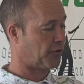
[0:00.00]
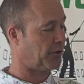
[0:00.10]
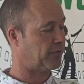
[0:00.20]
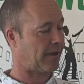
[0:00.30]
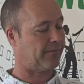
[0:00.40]

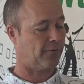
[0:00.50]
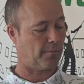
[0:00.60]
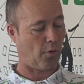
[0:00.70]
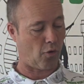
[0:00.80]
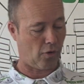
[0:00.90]

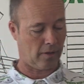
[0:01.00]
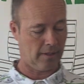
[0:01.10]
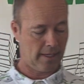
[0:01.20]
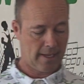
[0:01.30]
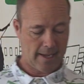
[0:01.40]
35-foot
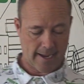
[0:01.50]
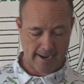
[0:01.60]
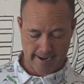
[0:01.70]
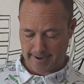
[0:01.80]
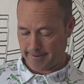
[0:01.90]
pole.
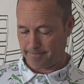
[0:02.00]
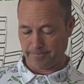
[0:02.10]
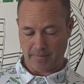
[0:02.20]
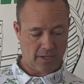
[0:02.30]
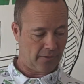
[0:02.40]

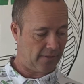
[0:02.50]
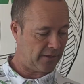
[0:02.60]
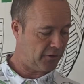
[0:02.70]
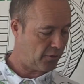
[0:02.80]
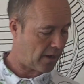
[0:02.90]
Then
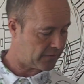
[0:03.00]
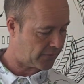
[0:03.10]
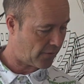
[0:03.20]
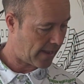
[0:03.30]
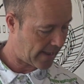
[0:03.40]
you
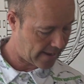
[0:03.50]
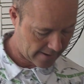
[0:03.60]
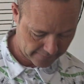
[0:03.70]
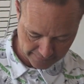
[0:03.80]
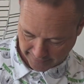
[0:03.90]
also
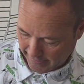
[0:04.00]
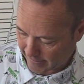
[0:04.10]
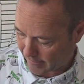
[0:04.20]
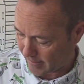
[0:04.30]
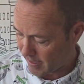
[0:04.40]
have
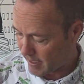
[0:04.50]
the